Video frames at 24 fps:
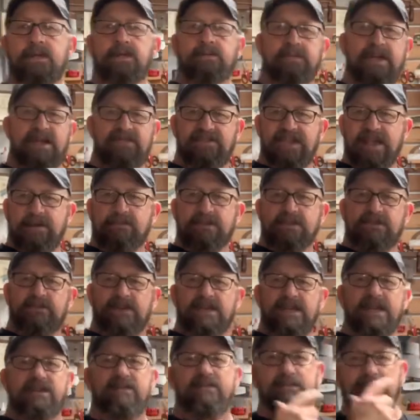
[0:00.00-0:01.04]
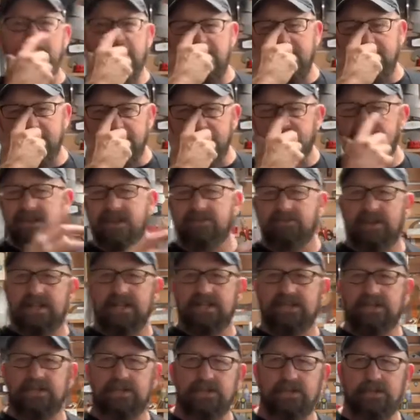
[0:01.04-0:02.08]
My family's been giving me gift
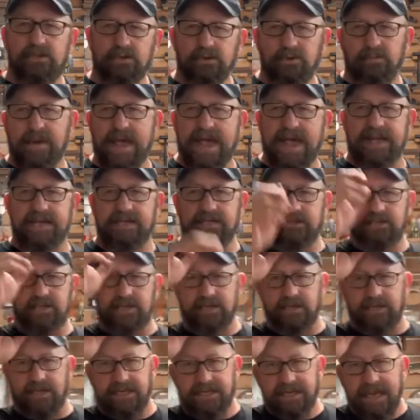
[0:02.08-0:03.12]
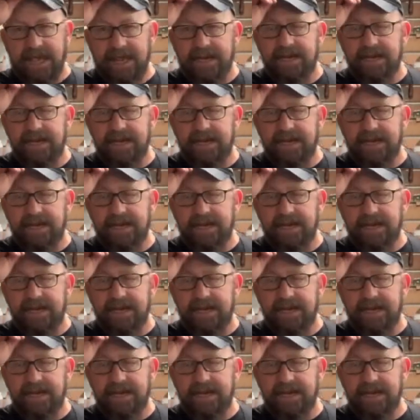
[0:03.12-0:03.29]
certificates to StewMac and junk like that.